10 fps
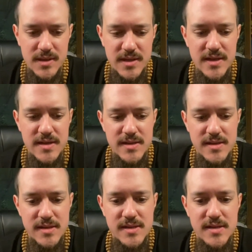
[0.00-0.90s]

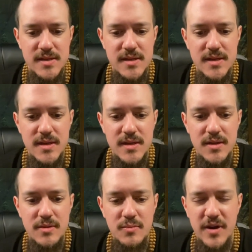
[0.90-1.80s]
is
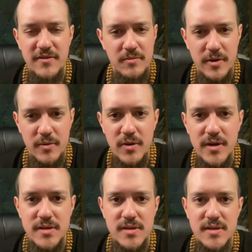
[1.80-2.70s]
what everybody
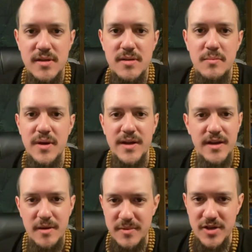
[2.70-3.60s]
wants, but it
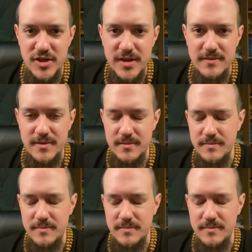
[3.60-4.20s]
cannot be achieved.